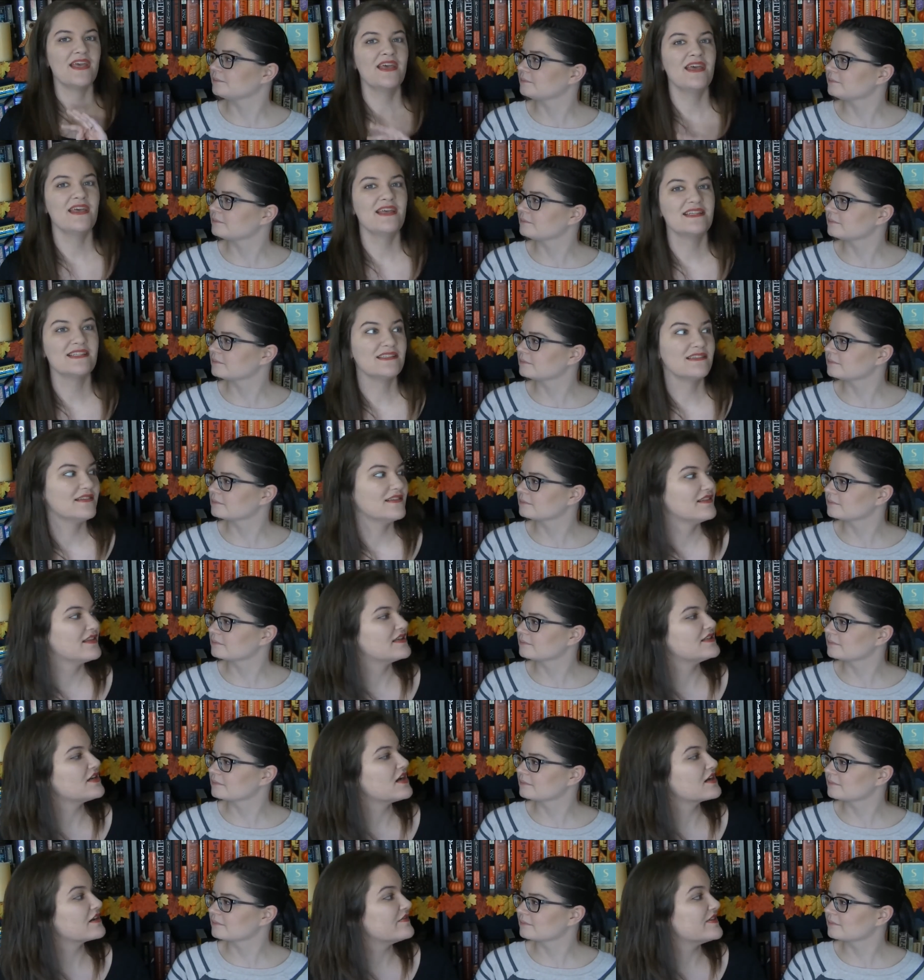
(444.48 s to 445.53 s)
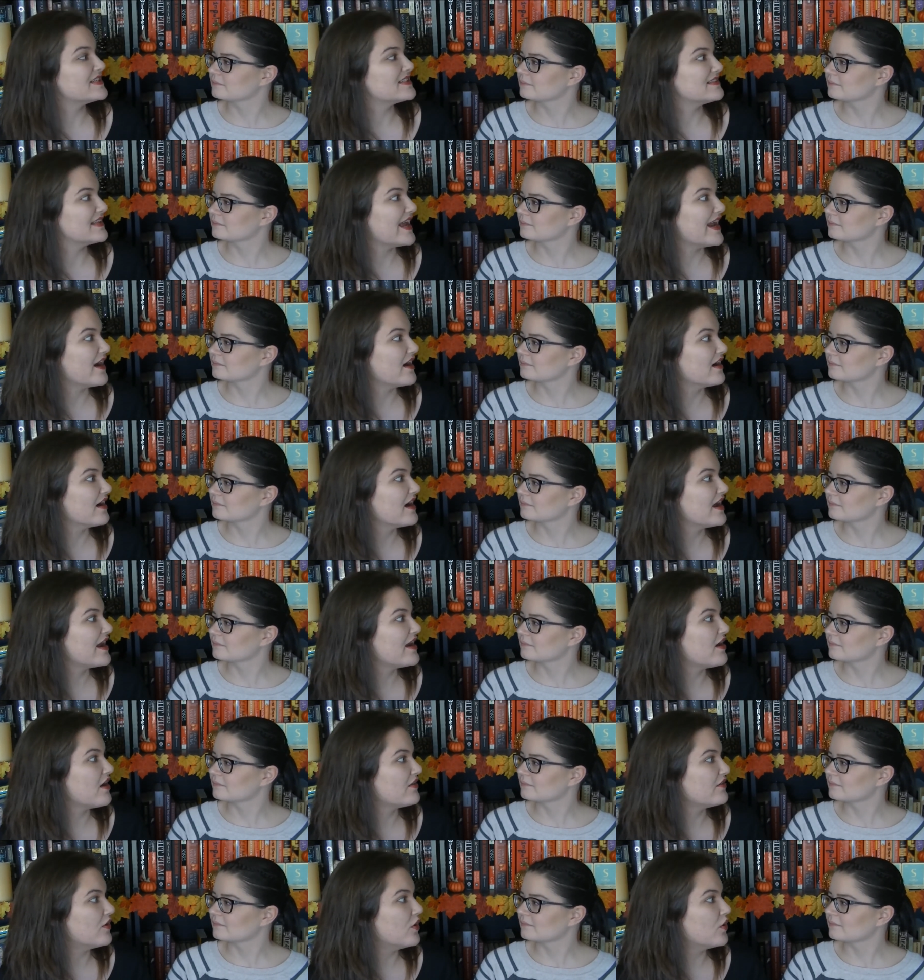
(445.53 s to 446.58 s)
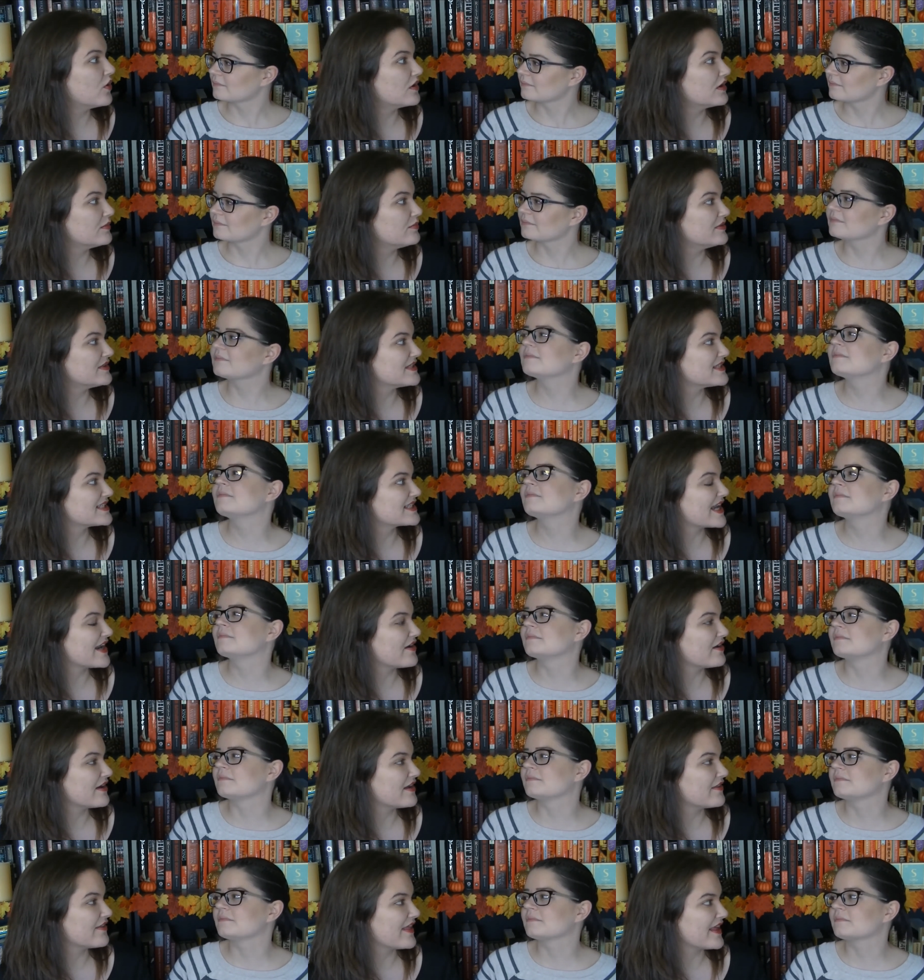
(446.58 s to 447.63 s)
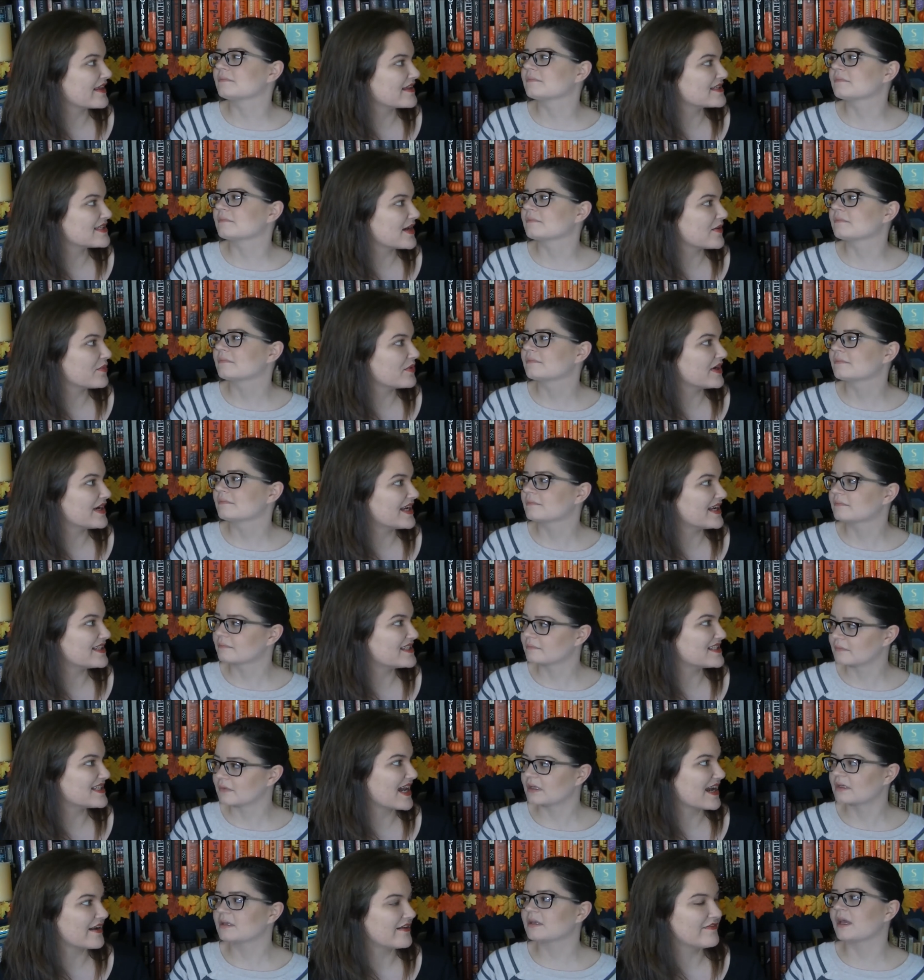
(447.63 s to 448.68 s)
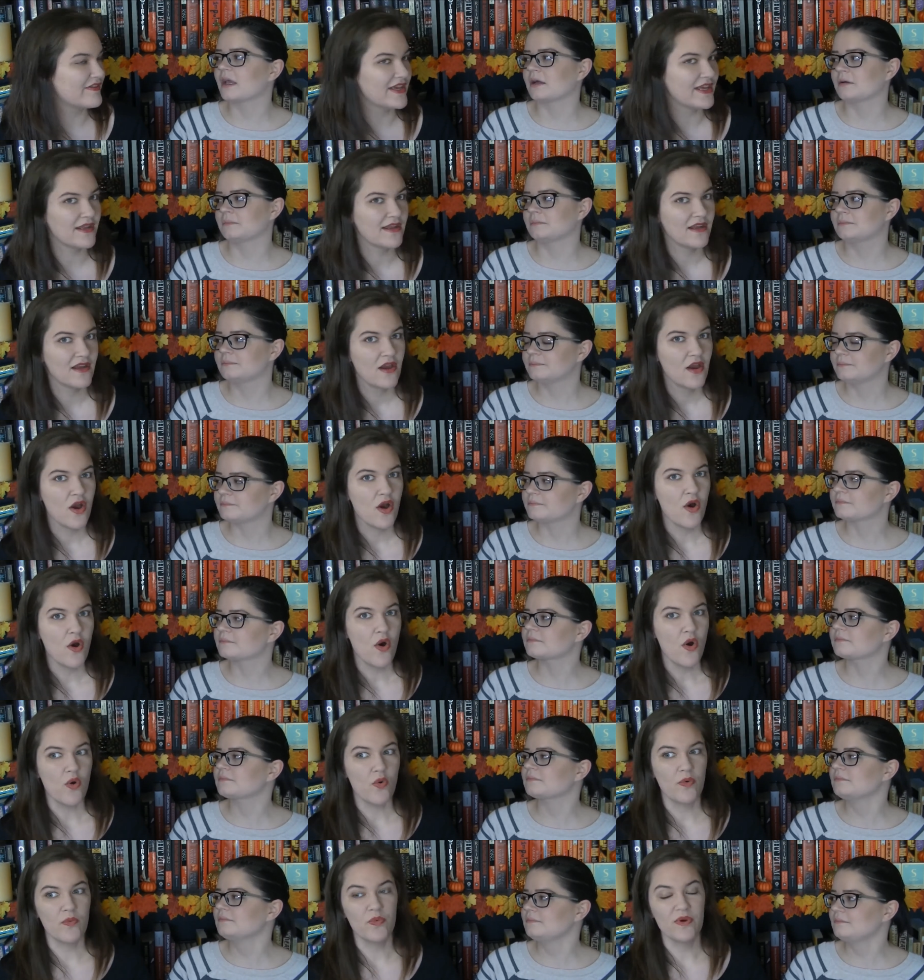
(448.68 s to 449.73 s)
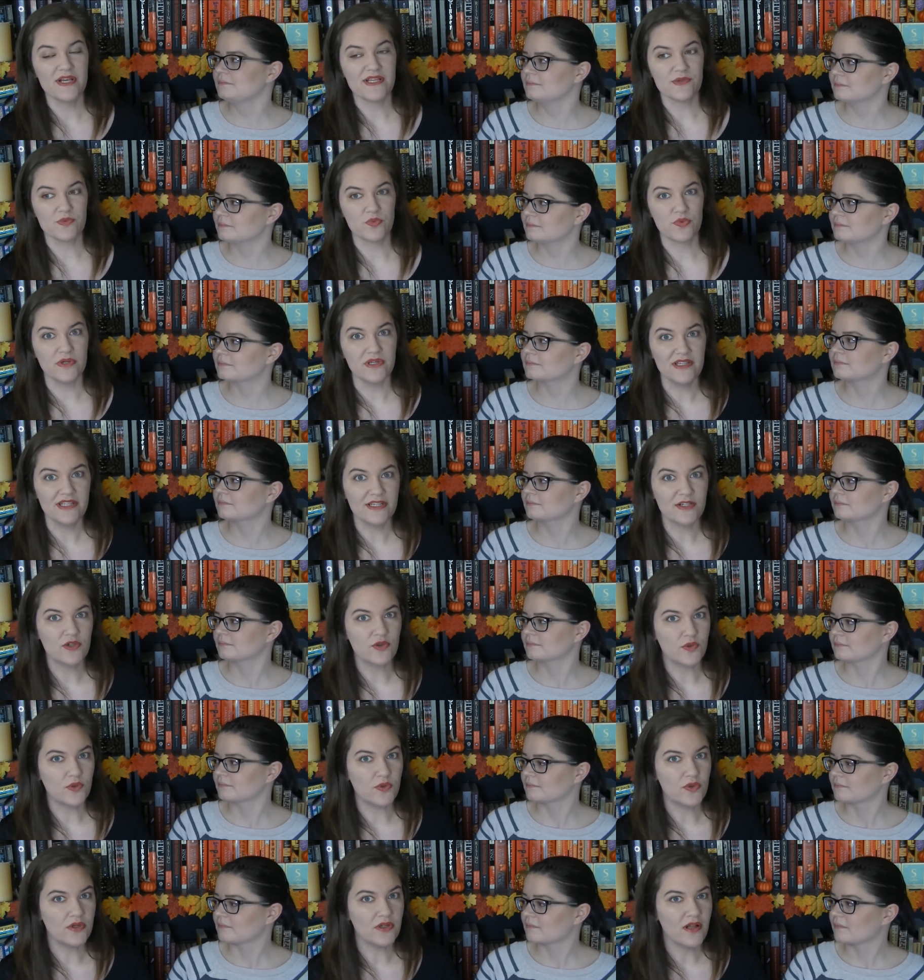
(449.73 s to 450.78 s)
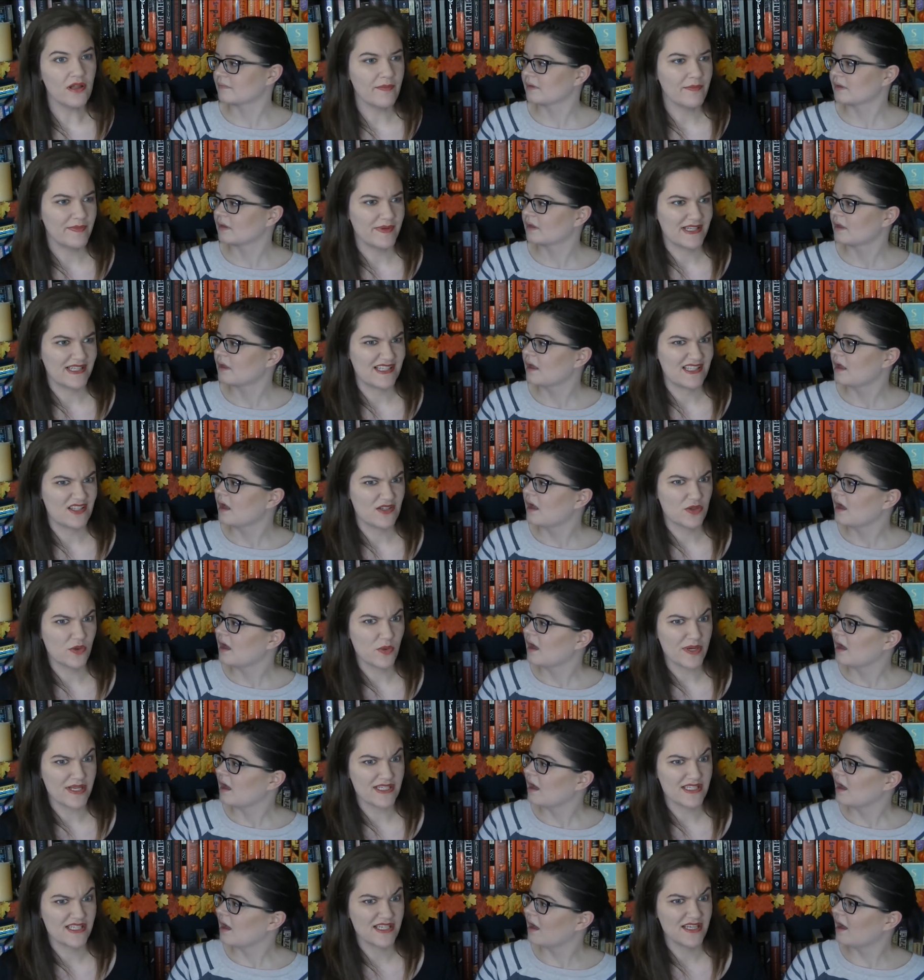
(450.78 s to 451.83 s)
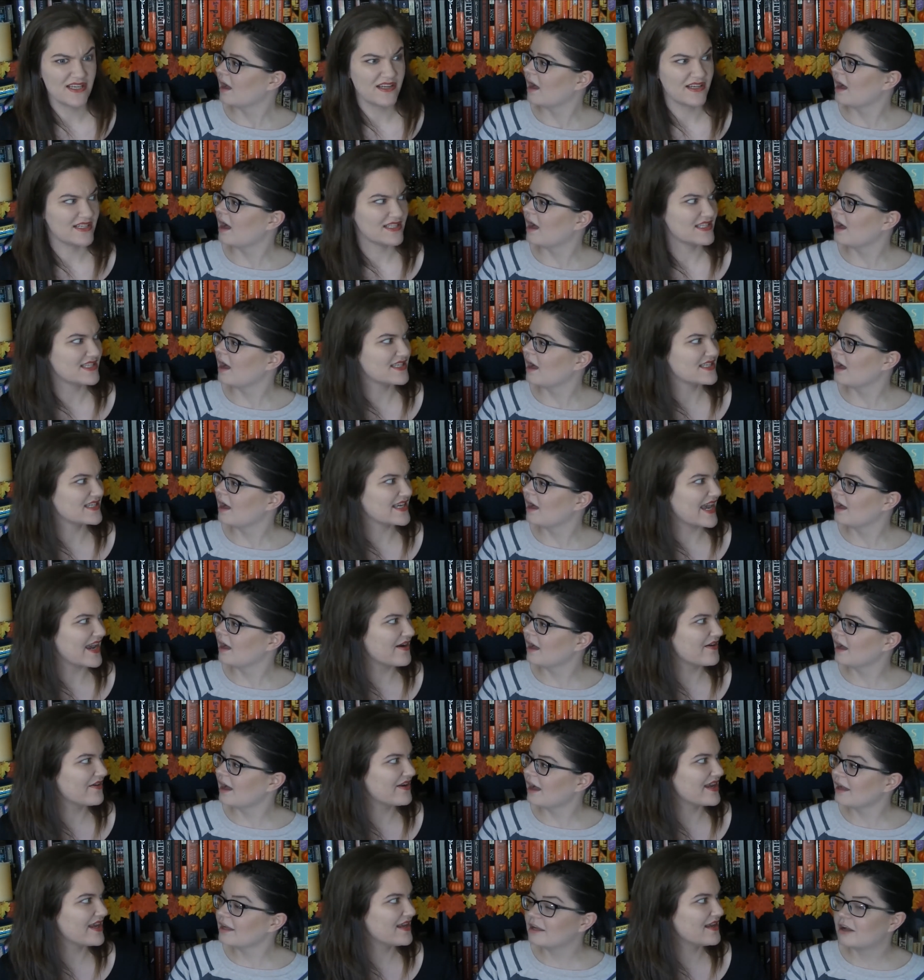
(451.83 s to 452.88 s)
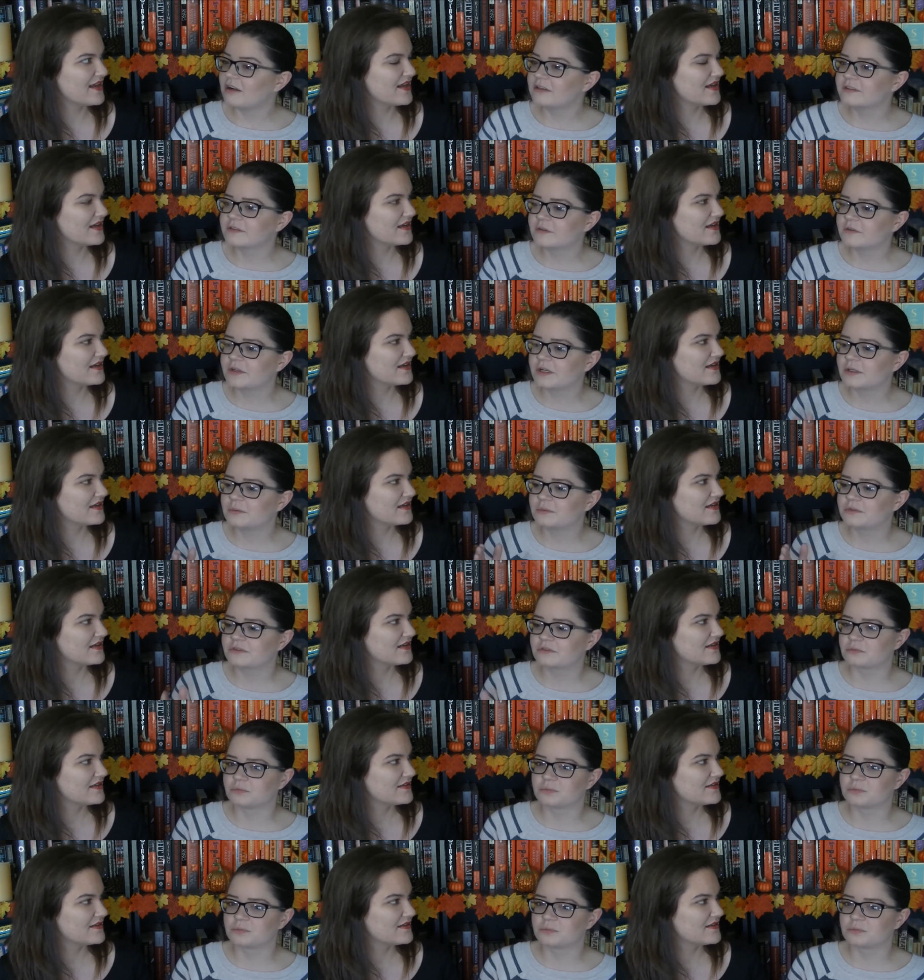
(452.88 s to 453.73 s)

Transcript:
Speaker 1: His the talk of his lair and all the horrible, mm. scary things that were inside yeah. of it was really cool, but twisted and scary. I
Speaker 2: also thought it was